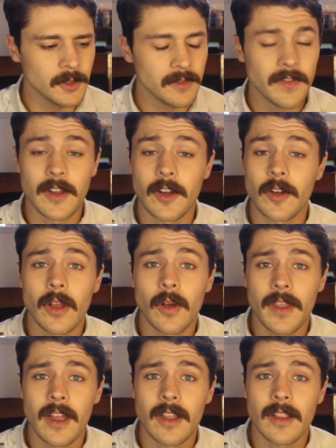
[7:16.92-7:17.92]
Fear and
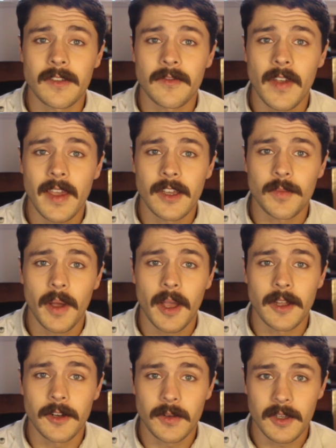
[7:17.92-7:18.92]
Loathing in Las Vegas by
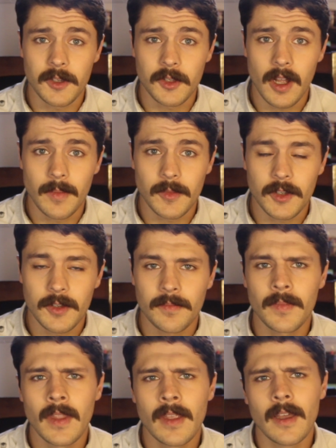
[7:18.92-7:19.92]
Hunter S. Thompson,
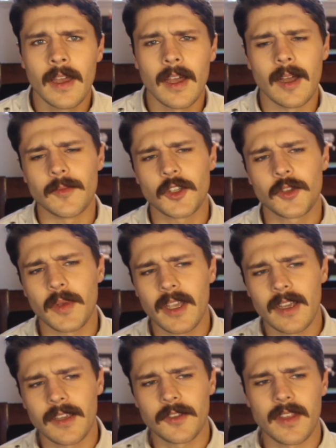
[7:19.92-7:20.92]
just
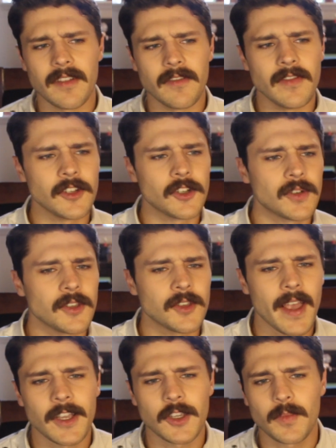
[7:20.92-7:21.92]
because the adventurous
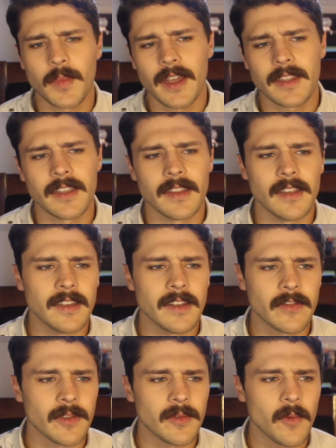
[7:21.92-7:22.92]
aspect and the
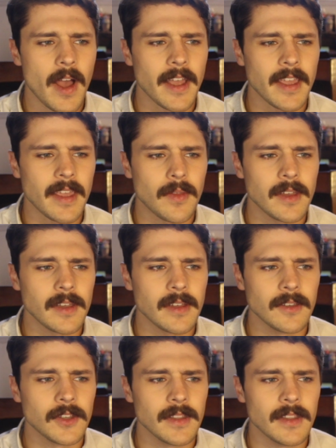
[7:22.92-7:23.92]
different wacky
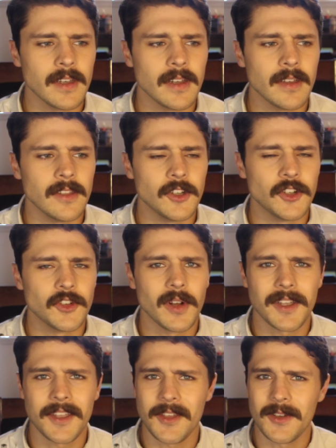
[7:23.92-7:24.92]
things and the
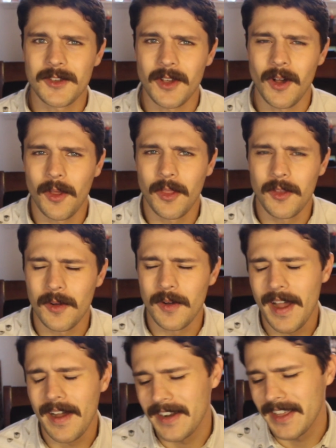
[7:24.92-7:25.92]
drug use all
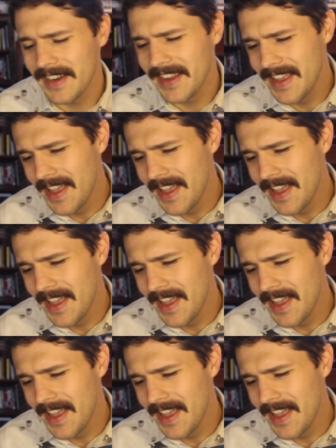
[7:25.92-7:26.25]
throughout it